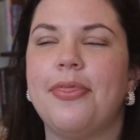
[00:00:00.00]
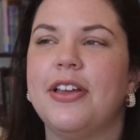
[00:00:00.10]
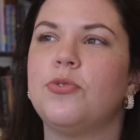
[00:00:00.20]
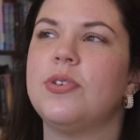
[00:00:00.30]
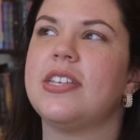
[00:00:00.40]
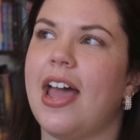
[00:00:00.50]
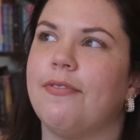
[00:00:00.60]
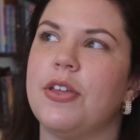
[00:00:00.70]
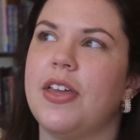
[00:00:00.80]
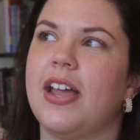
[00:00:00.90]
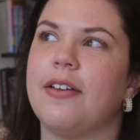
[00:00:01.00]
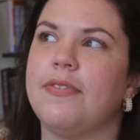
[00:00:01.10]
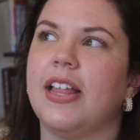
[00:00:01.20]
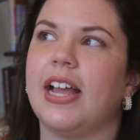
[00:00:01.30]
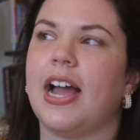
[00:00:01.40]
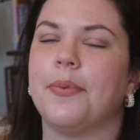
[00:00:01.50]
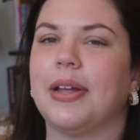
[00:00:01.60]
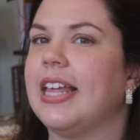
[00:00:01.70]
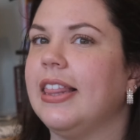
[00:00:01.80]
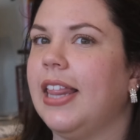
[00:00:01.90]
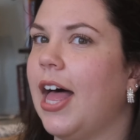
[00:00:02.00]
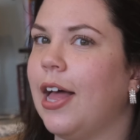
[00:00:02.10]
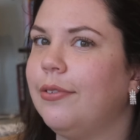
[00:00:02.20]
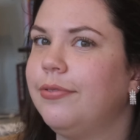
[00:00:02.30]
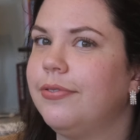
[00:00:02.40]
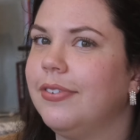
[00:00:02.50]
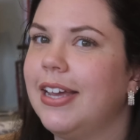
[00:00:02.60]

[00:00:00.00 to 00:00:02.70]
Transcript: This was everything I feel like I really love